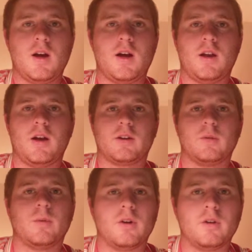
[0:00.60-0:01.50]
Hi
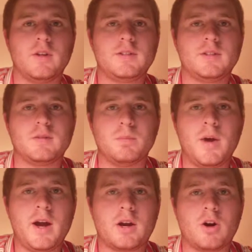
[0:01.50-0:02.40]
Dr. Bird, this is
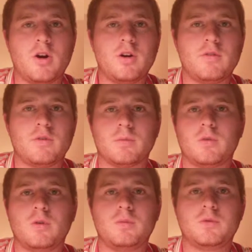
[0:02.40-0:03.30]
Matt Carter from
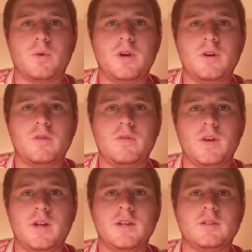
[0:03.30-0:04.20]
Group
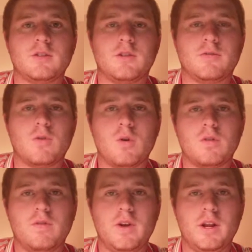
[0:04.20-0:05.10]
12 and this is our
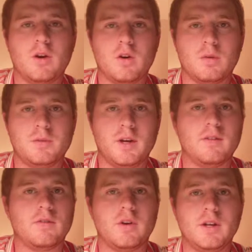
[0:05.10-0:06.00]
fourth video
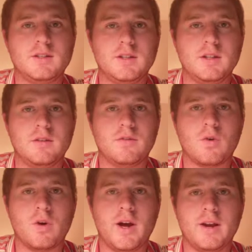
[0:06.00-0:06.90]
update for
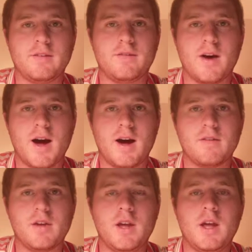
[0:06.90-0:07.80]

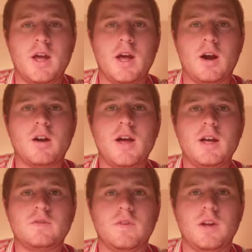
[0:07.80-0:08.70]
ECE495. In our
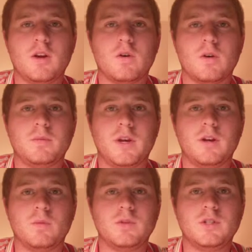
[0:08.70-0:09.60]
last video
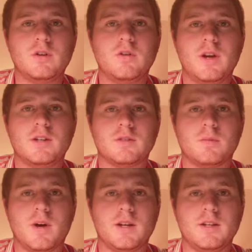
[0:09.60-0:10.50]
update we generated
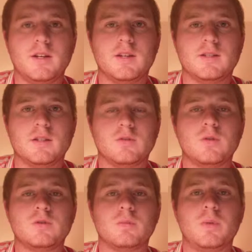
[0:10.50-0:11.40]
some ideas and
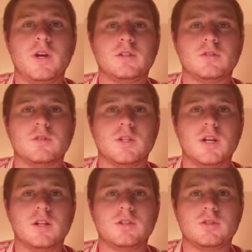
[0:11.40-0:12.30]
drew some pictures
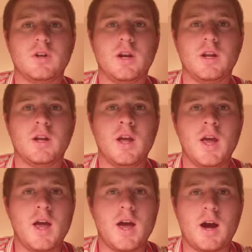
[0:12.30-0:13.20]
illustrating
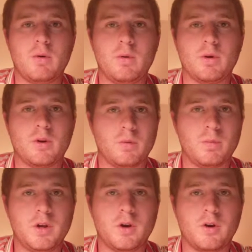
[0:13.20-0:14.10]
how we were going to
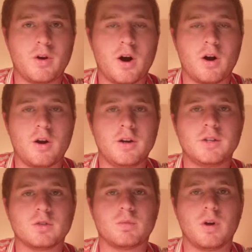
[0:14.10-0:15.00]
build our
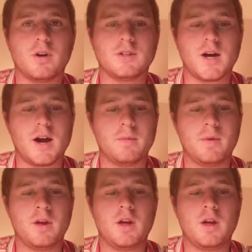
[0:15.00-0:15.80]
initial prototype.